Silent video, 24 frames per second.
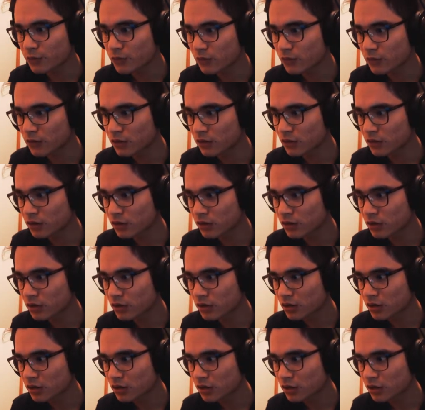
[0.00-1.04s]

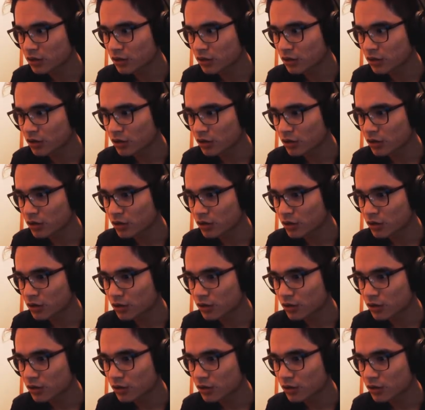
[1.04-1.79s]
[no speech]